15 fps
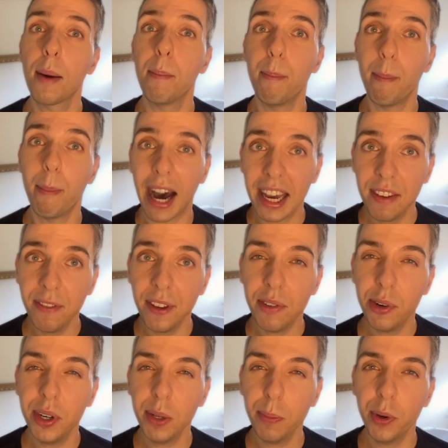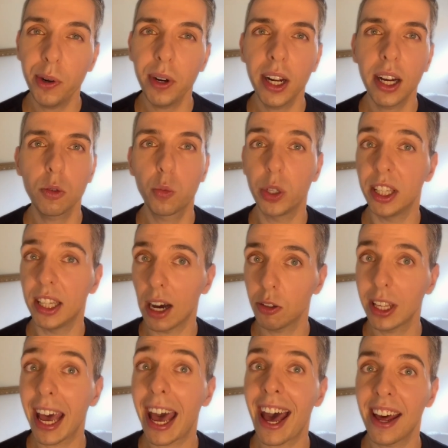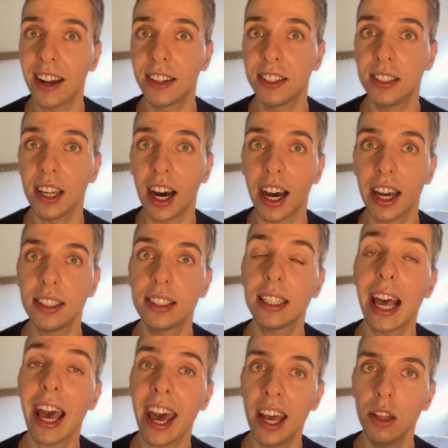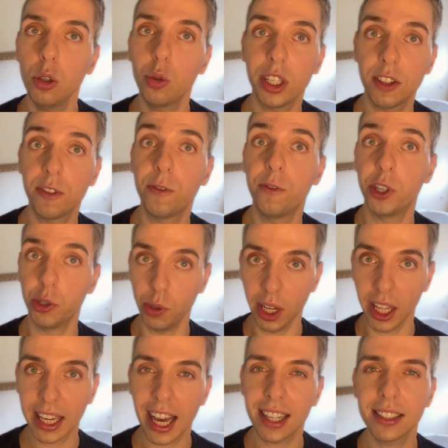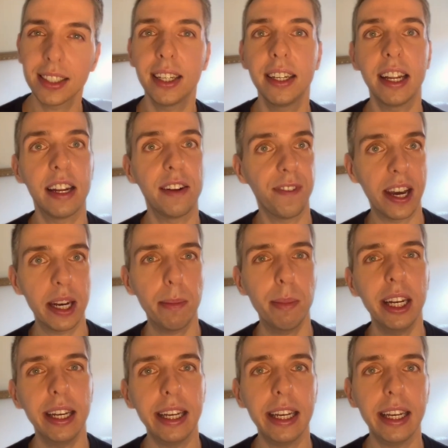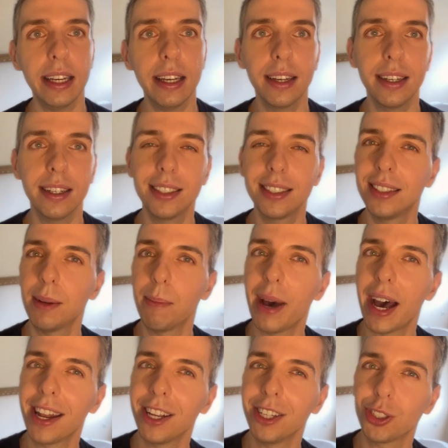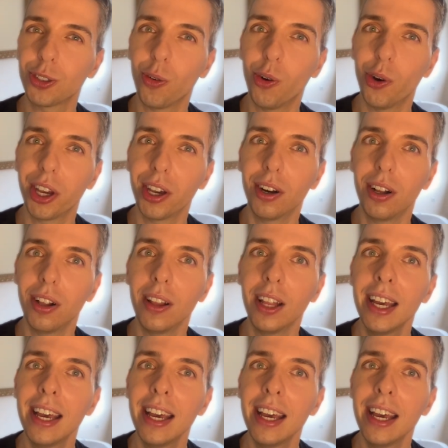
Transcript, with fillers: My favorite product without added dyes and with ferulic acid and vitamin E is the Banish Oil.